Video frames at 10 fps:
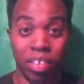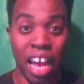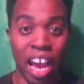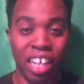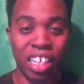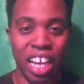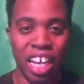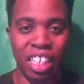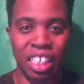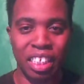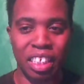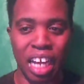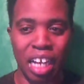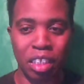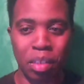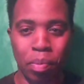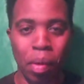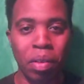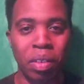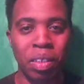That, and it's, I
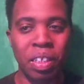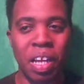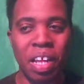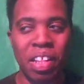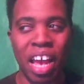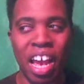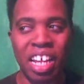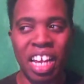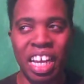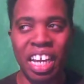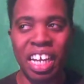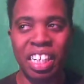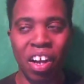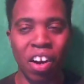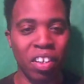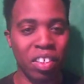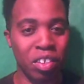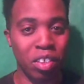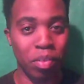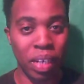suppose, that and Haruhi
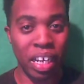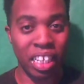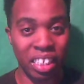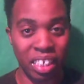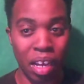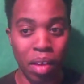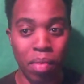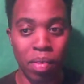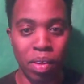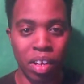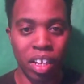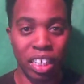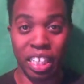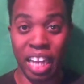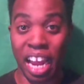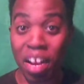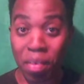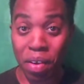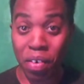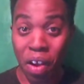Suzumiya at the time, because the
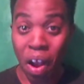anime